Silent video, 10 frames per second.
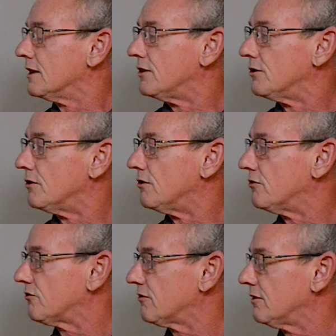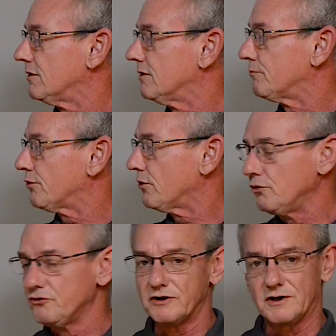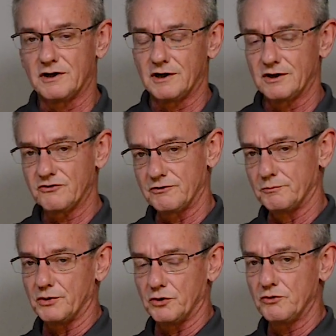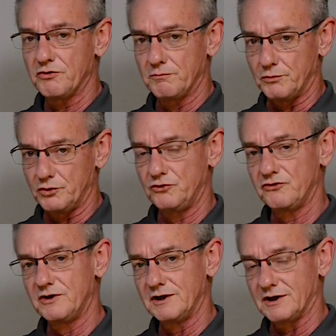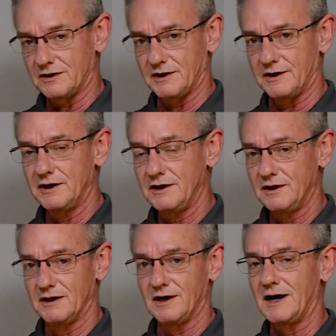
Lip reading: There's pros and cons to both boosting and cutting.